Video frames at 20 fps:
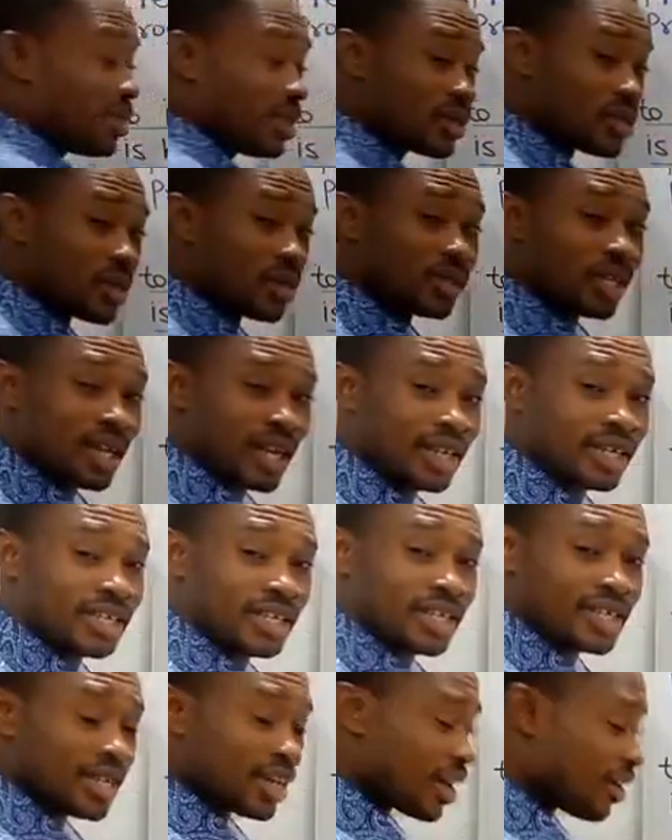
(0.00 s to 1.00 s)
me to underline
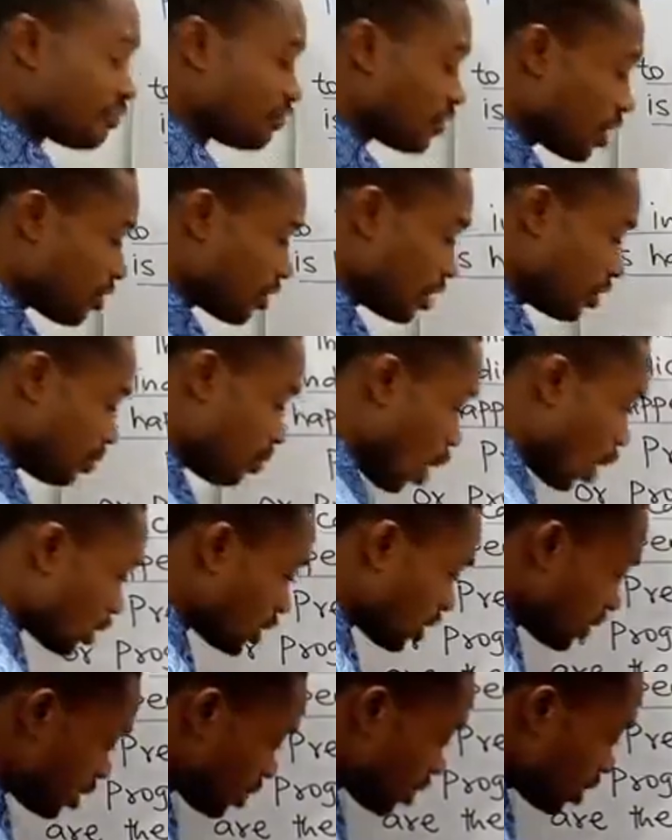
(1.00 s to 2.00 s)
this again, very
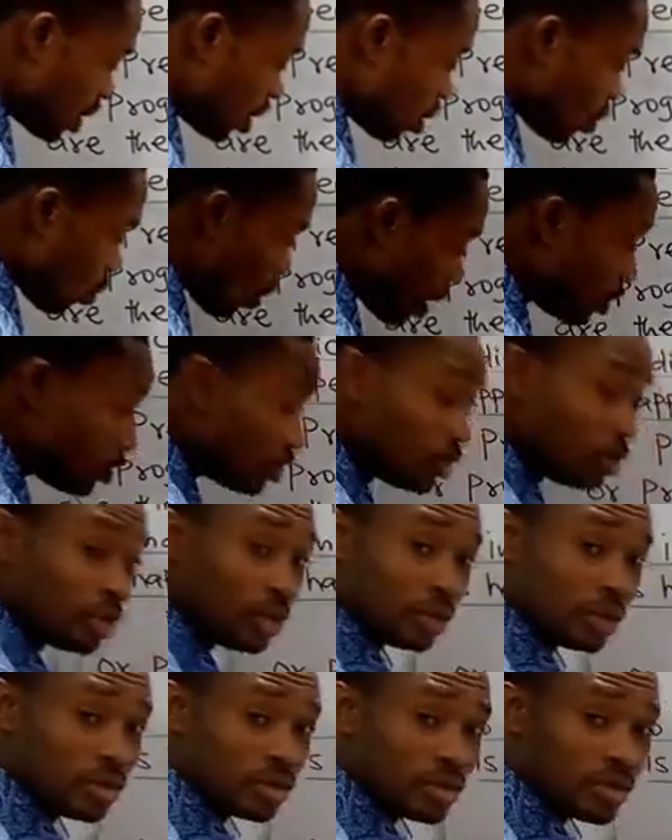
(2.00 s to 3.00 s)
important. When you
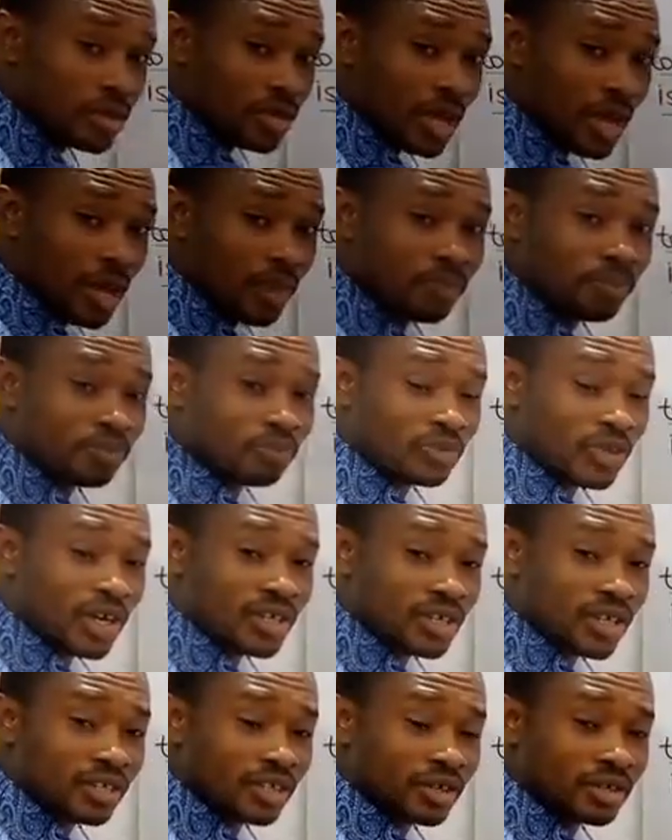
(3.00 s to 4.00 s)
use a
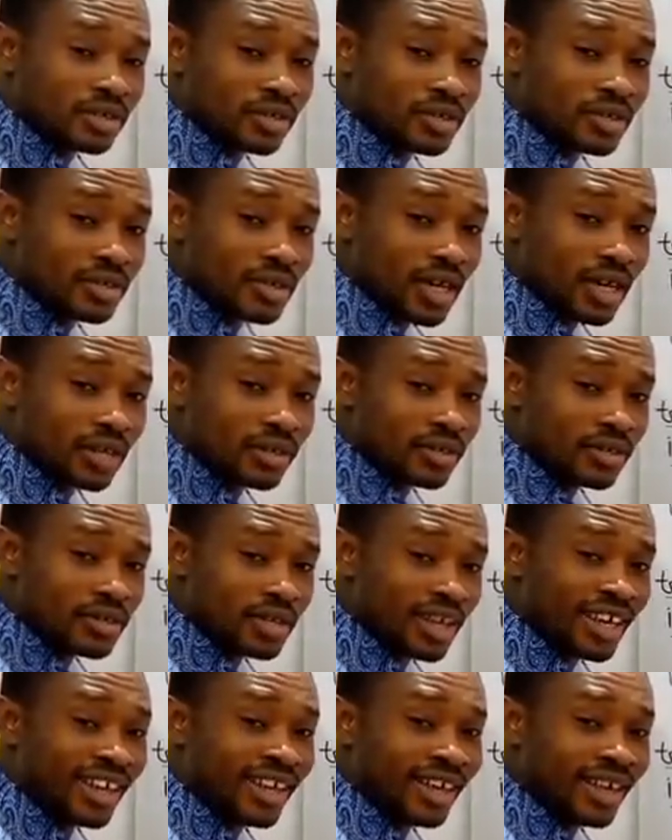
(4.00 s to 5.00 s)
present continuous
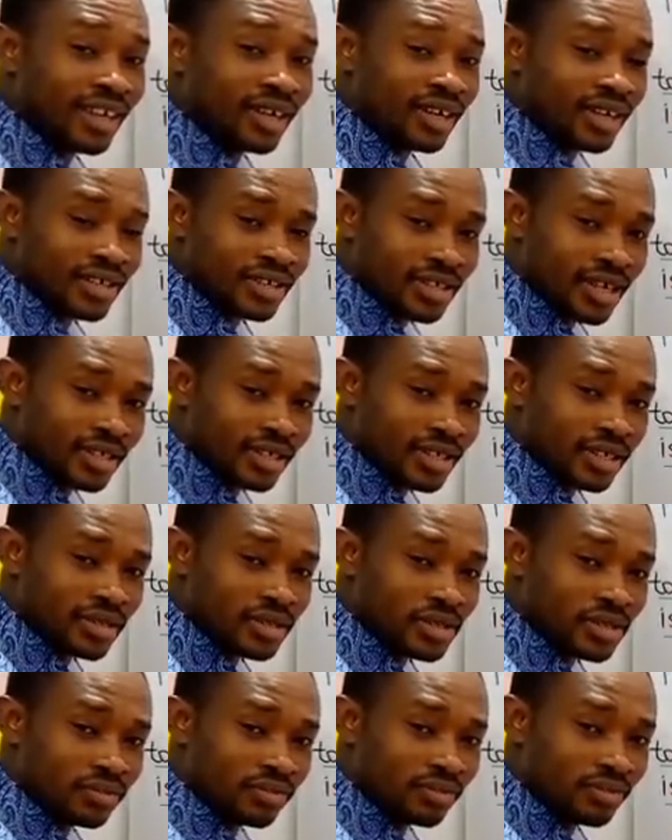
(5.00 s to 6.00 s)
tense in a
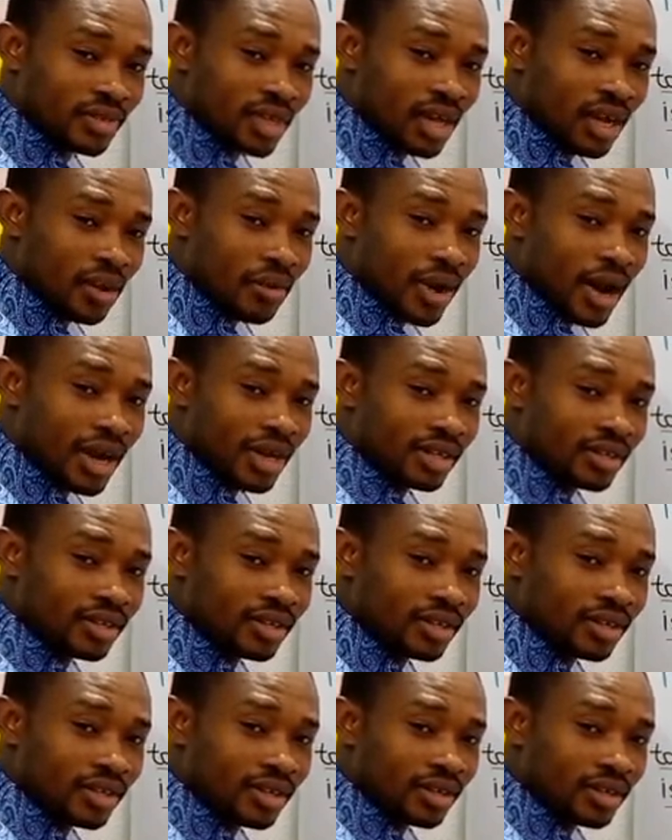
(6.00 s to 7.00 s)
sentence, alright,
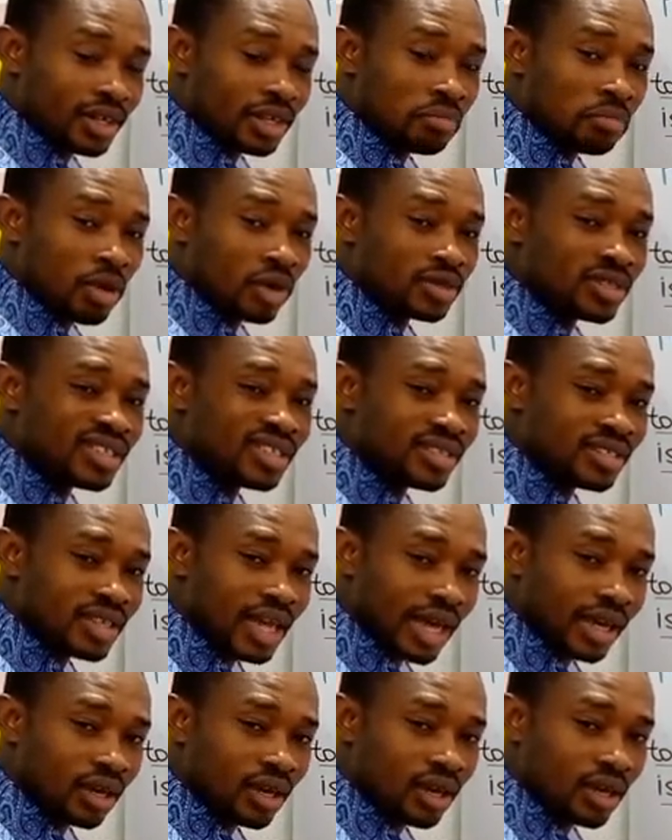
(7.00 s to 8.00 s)
it must
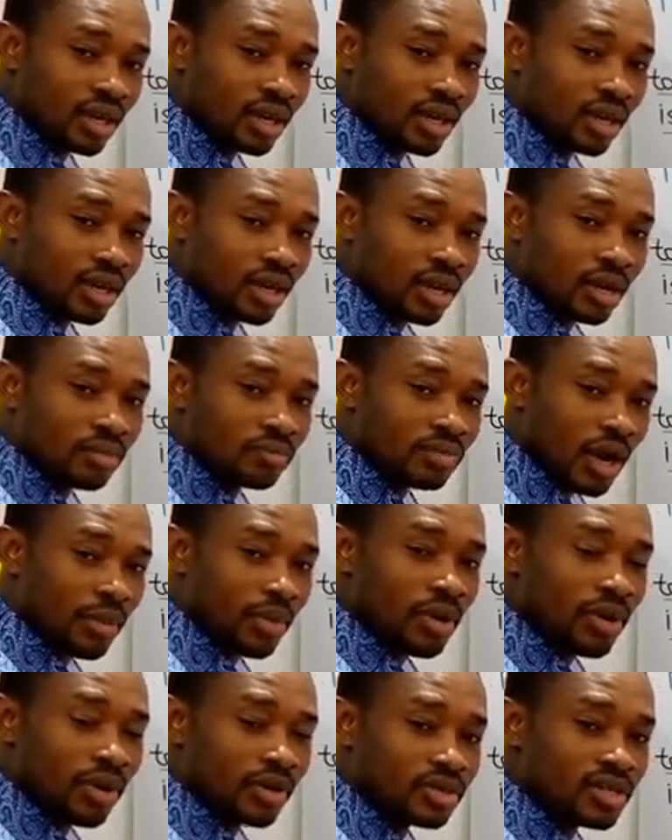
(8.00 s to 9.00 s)
take
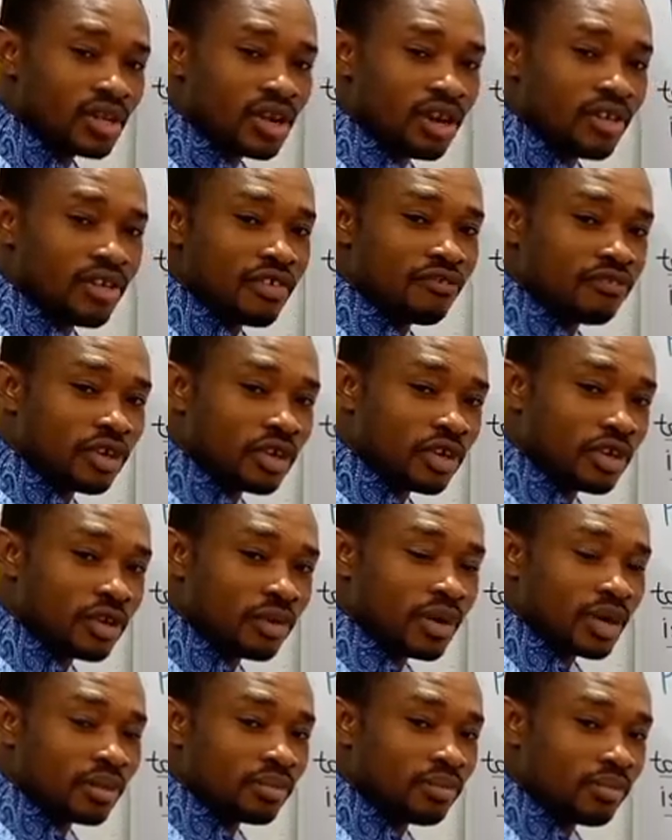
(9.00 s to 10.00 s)
primary auxiliary
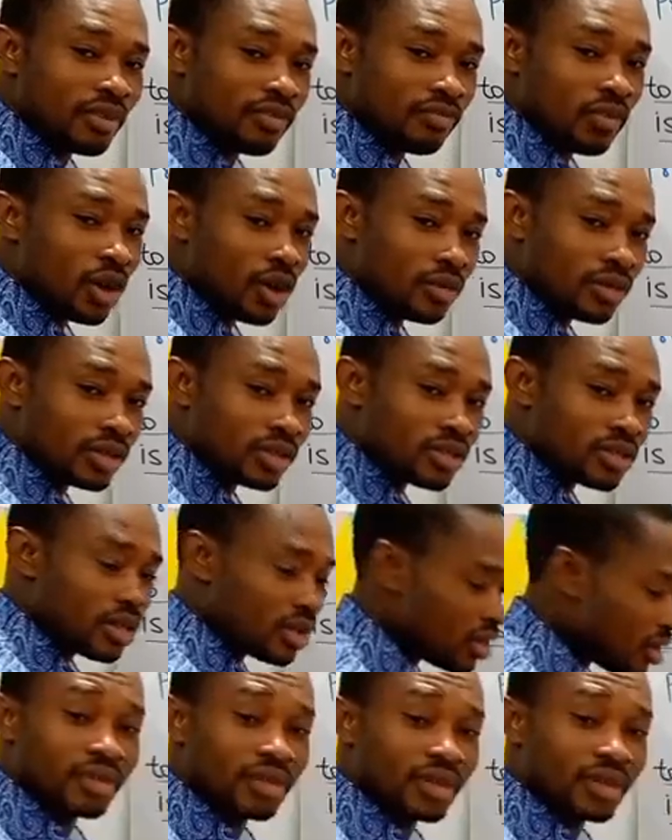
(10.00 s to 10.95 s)
verb before it.